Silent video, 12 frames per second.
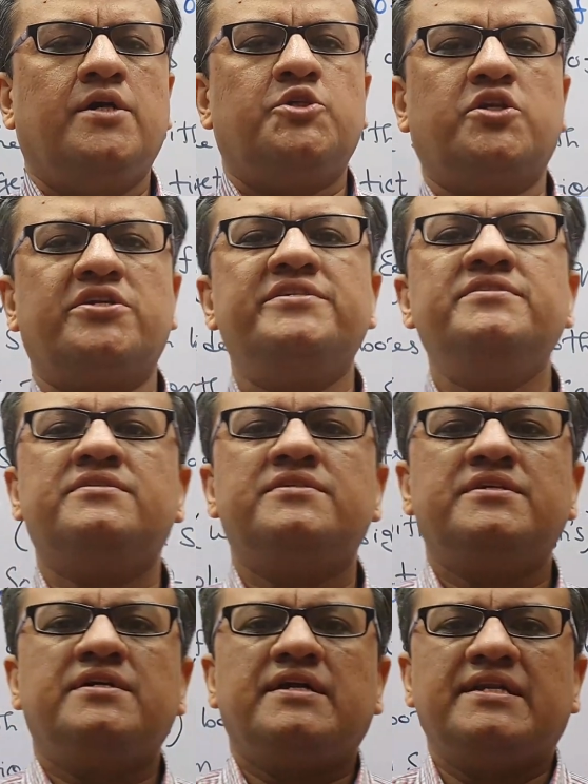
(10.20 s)
Children,
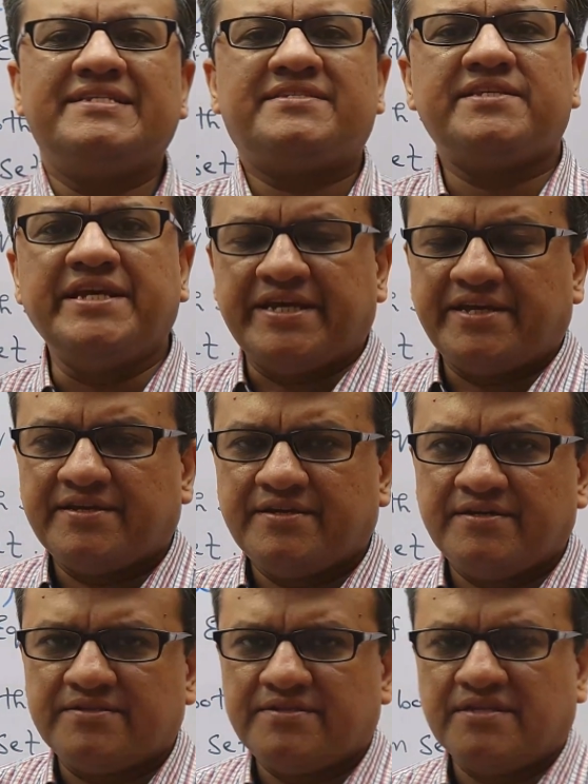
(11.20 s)
let's see
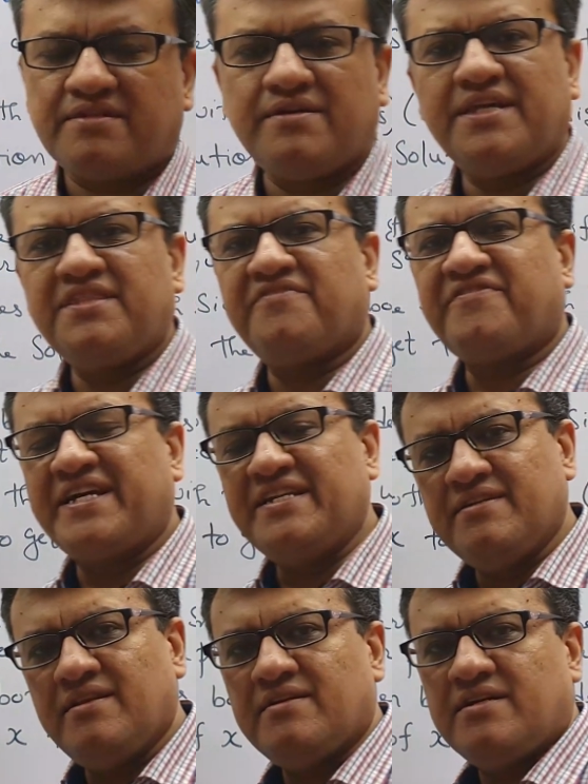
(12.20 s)
the third and the
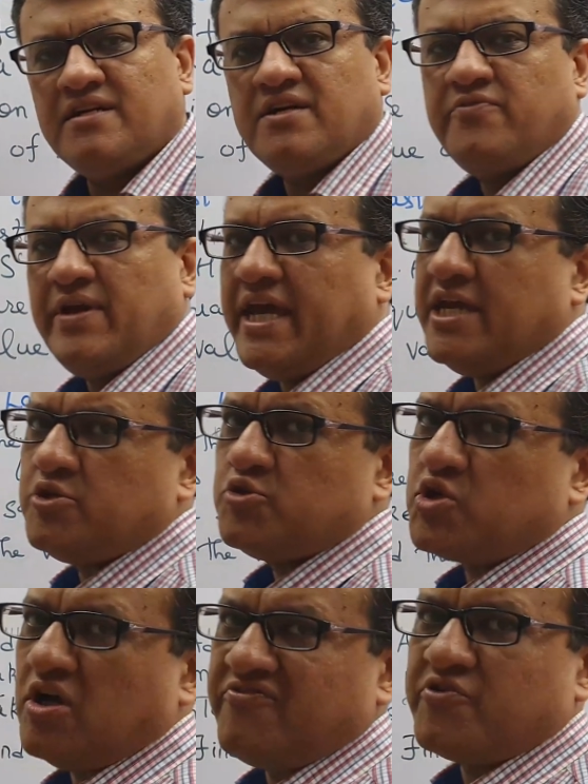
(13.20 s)
final way to
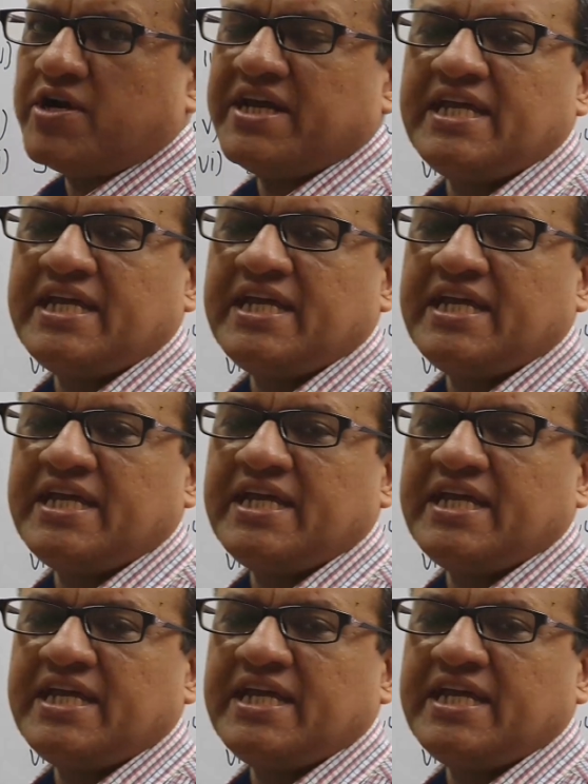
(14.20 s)
solve quadratic